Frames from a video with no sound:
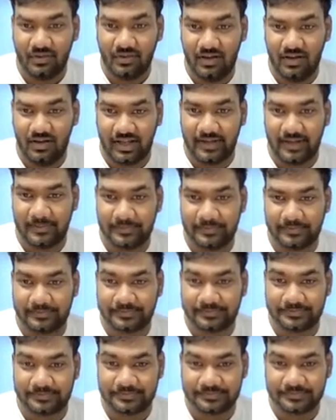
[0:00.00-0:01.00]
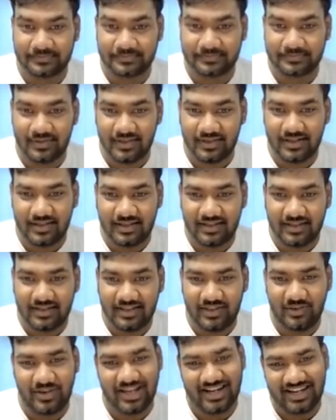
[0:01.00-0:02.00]
Okay,
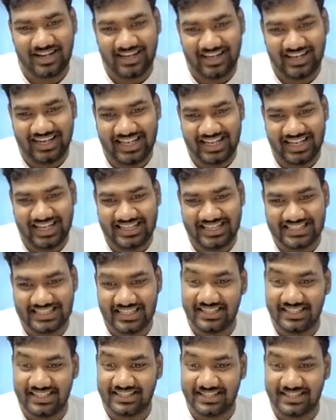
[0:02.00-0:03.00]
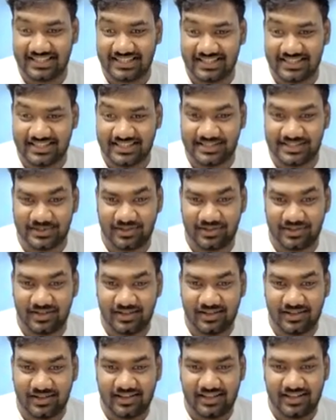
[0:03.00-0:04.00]
you can read and see. So
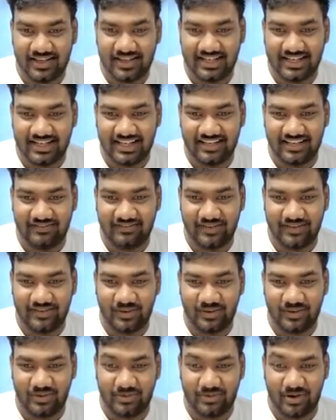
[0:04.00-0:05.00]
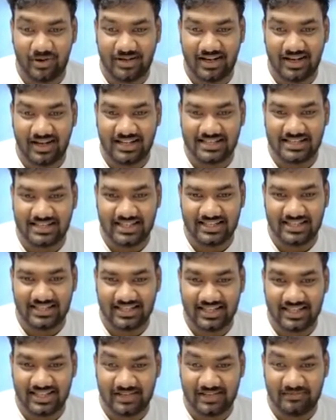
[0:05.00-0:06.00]
it will give you a proper answer. I
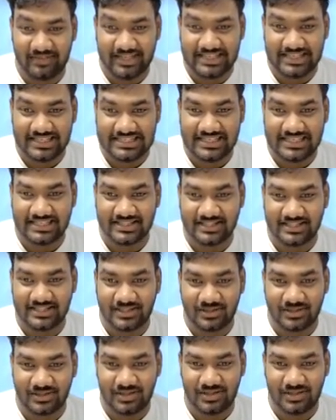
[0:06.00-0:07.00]
think it makes sense though.